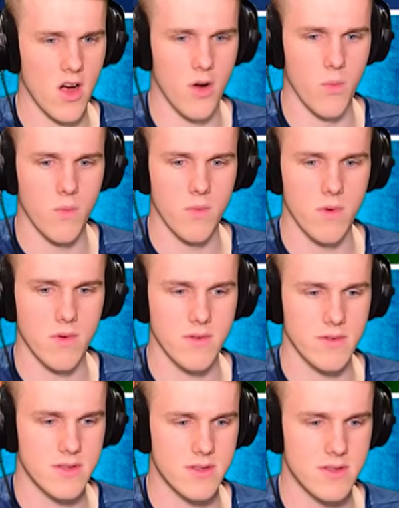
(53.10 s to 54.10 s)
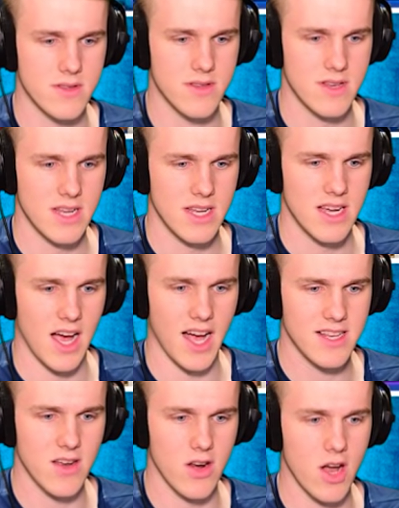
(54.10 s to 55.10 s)
Which skin. What's the skin?
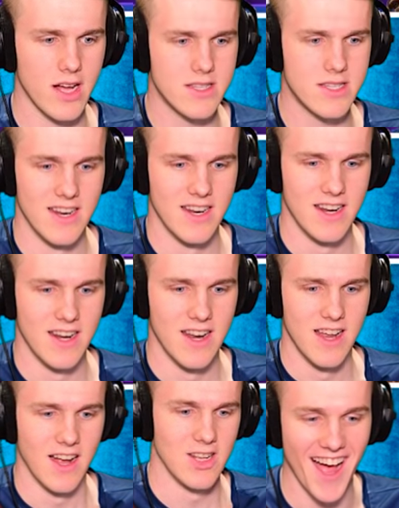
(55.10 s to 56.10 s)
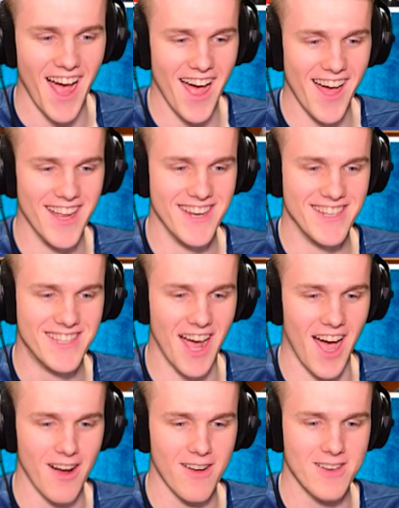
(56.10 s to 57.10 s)
I don't, I don't know. know. Uh,
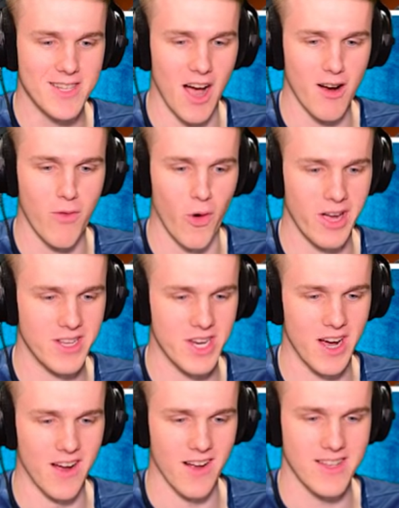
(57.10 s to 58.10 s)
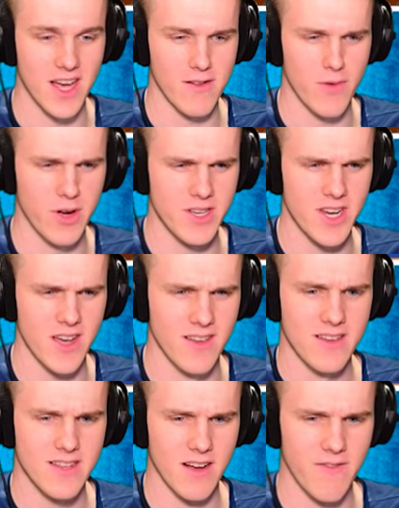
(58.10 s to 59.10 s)
Dark Dark Voyager. Dark Voyager.
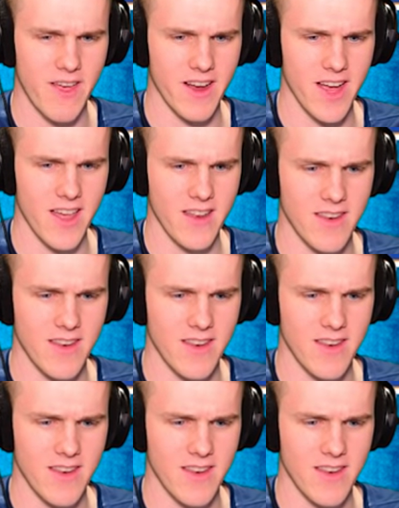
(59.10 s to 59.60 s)
Dark Vanguard.